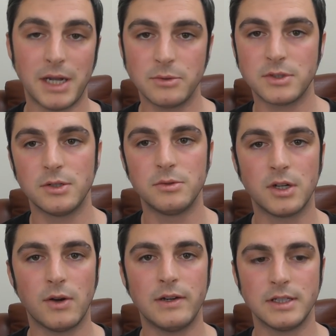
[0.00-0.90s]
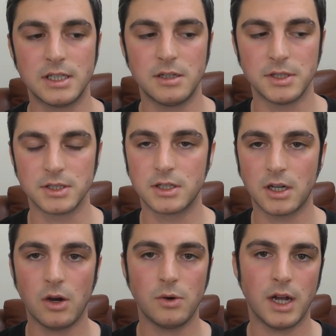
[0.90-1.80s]
about to go out in the cinemas.
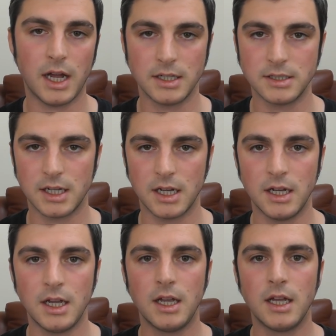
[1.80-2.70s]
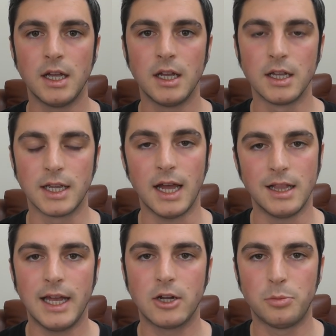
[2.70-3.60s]
Go and get
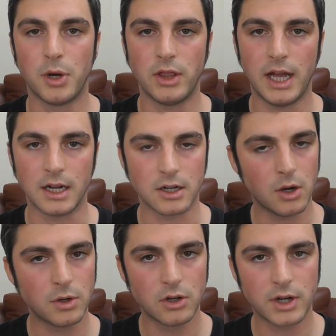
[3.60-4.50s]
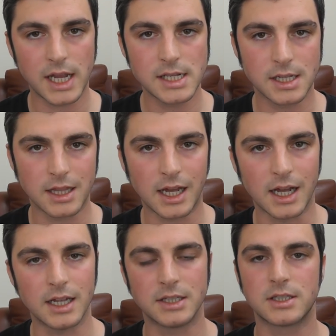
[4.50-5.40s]
a leg up on that and go and look into
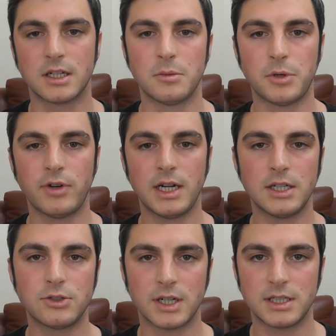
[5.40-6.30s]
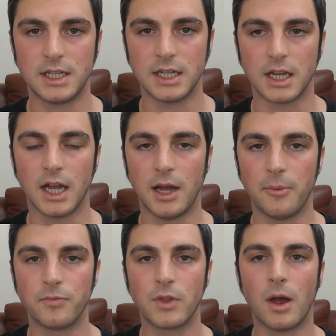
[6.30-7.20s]
that. It's going to be really interesting.
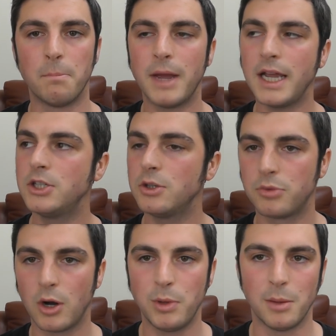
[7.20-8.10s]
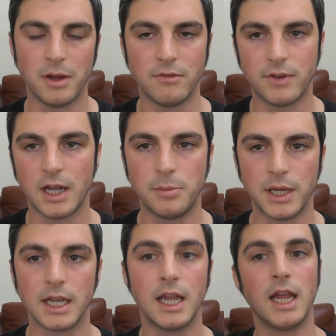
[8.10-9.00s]
A major problem in
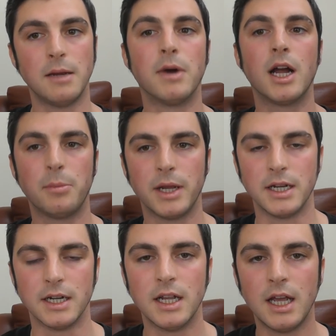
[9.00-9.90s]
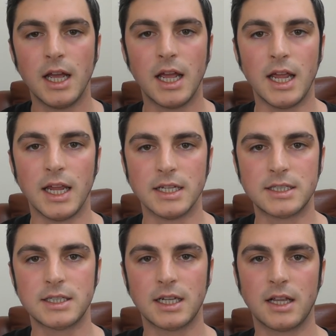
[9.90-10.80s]
vaping, in my opinion,
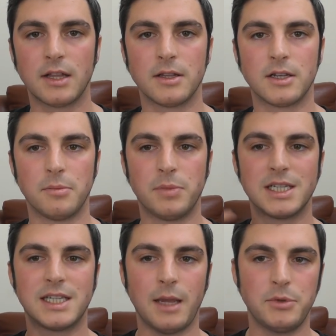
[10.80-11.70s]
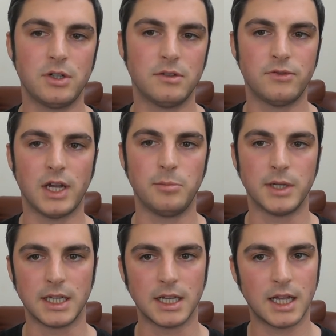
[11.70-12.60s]
is the perception of
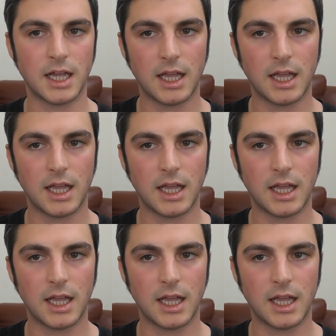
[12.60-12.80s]
vaping